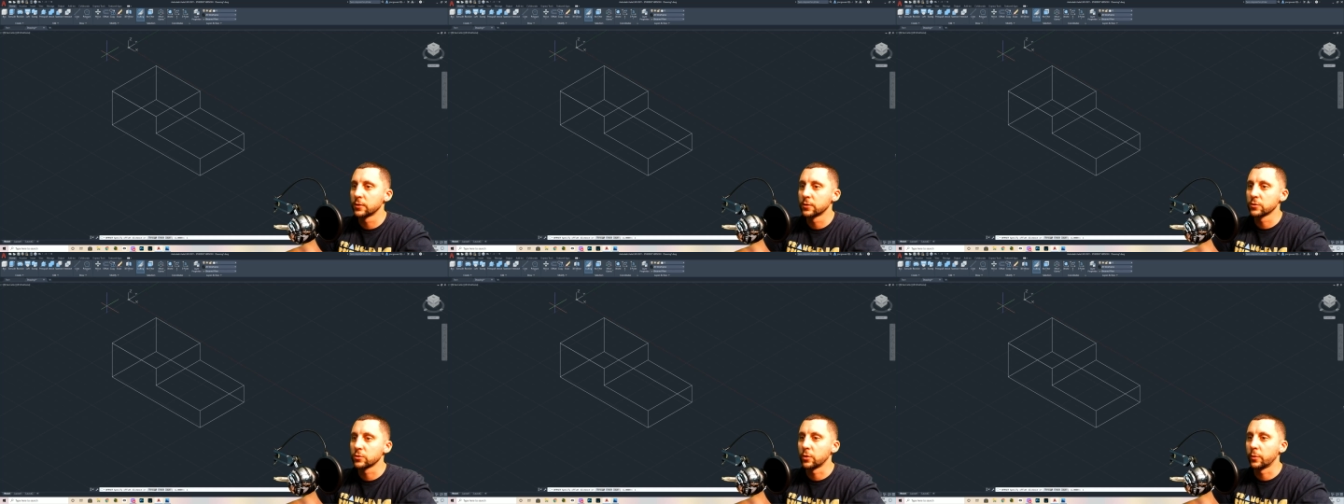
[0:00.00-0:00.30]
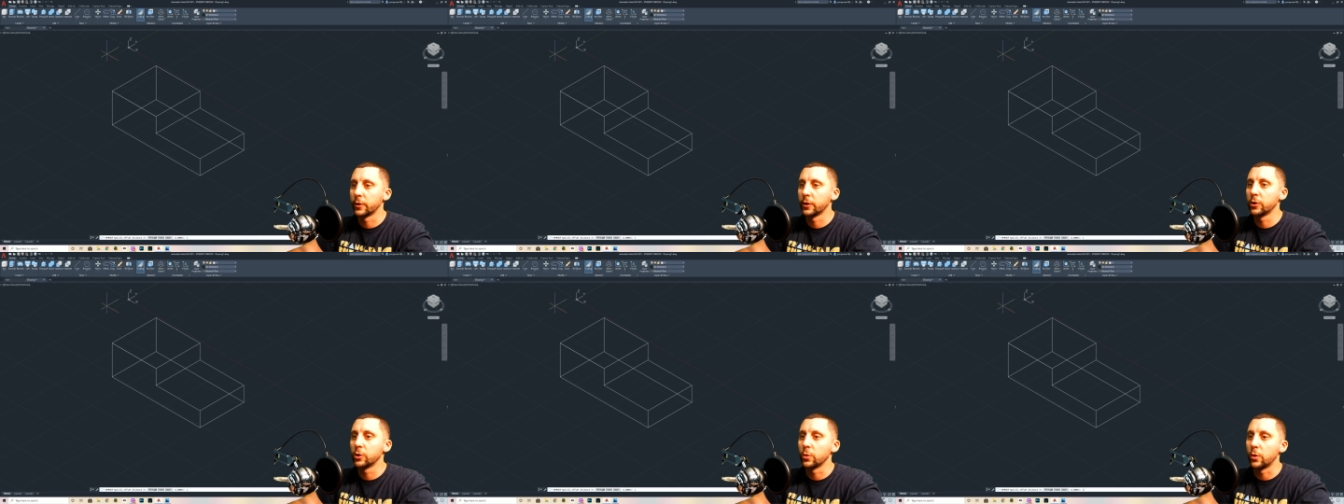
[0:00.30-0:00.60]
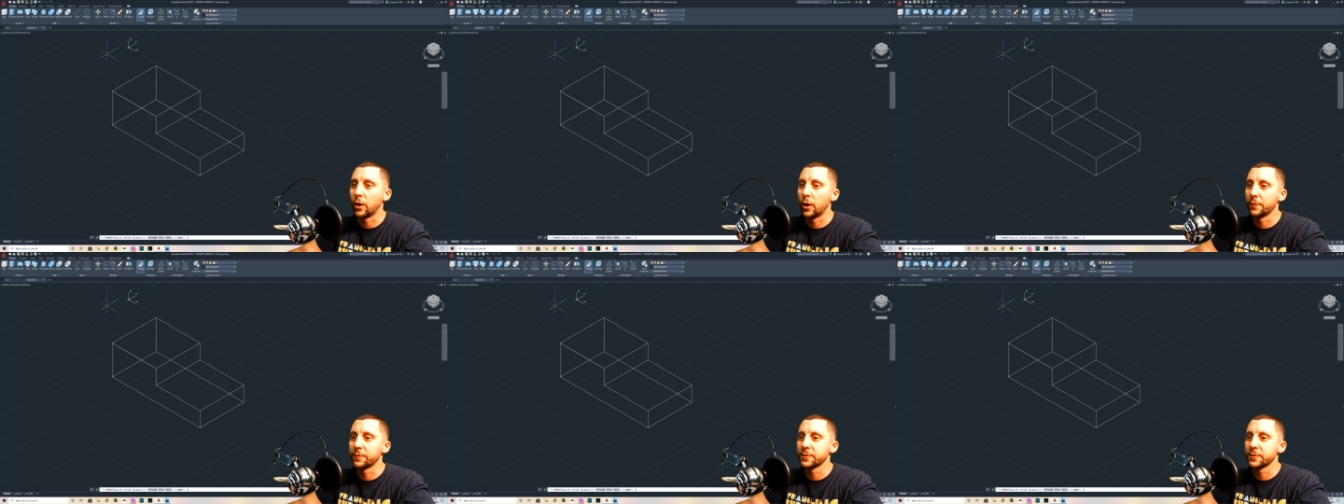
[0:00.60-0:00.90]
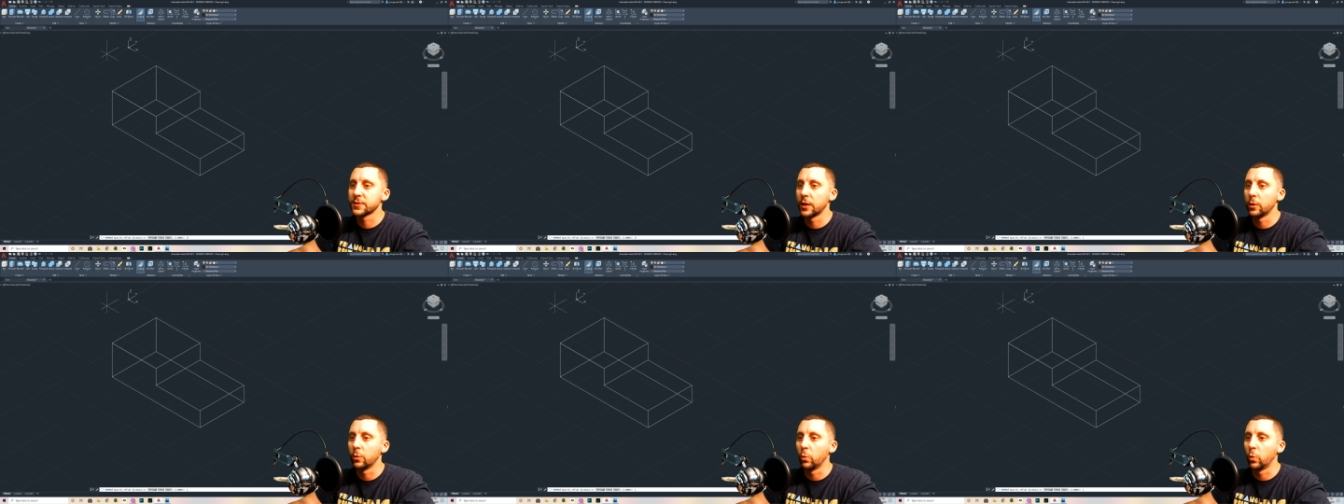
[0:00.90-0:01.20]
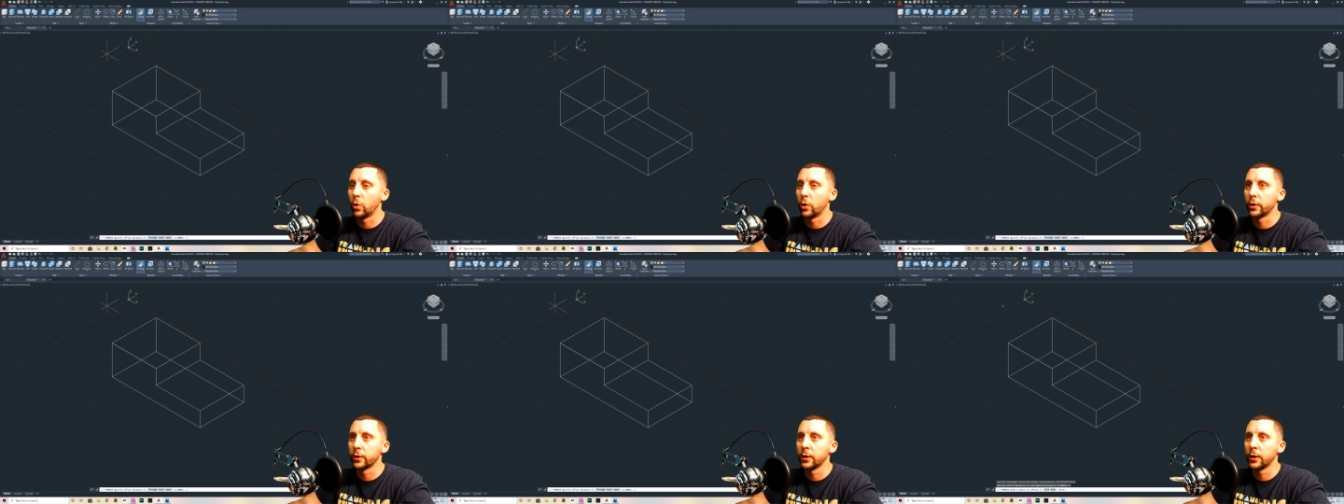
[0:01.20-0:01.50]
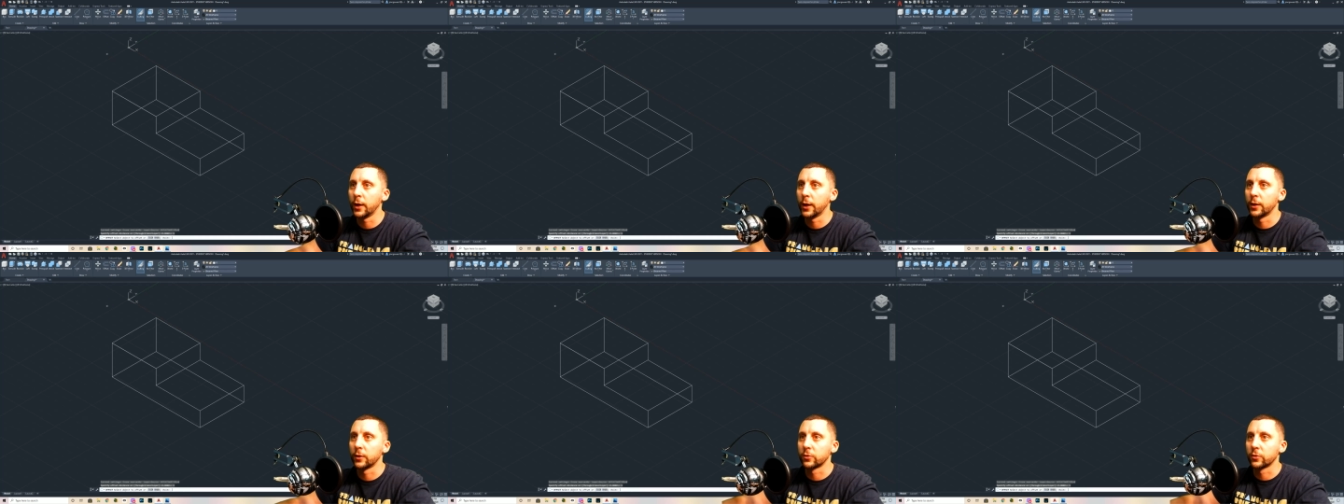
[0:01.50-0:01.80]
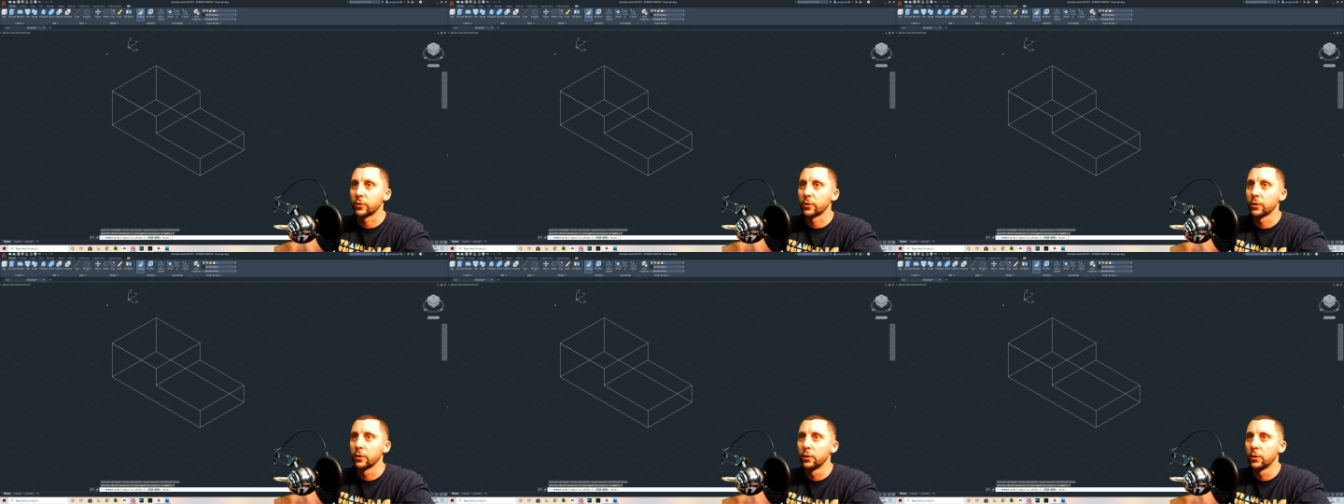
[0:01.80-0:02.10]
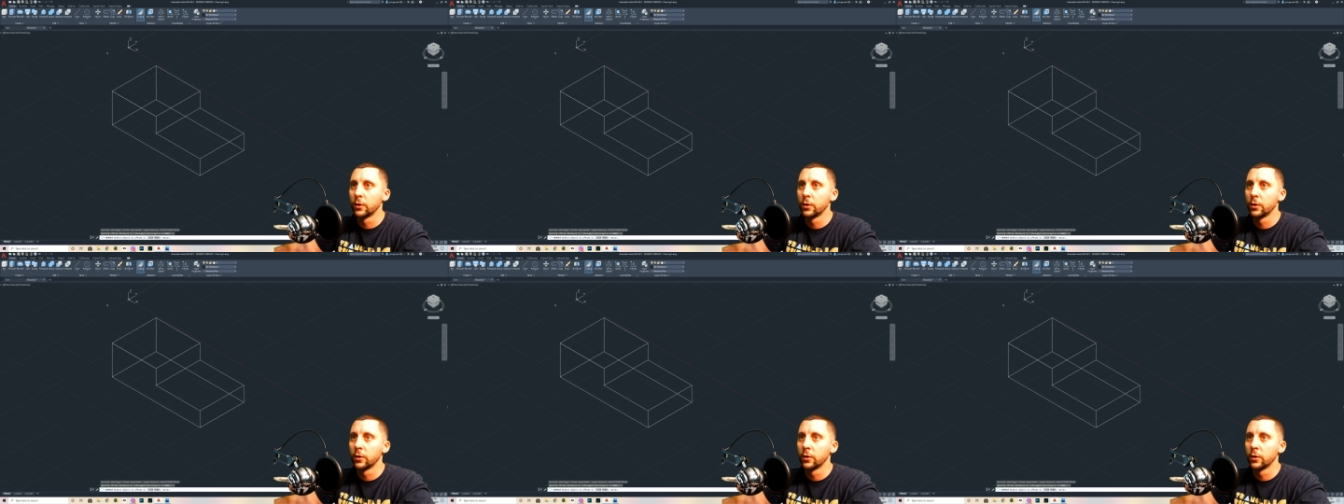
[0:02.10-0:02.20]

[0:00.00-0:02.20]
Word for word: So I'm going to do offset 1, enter,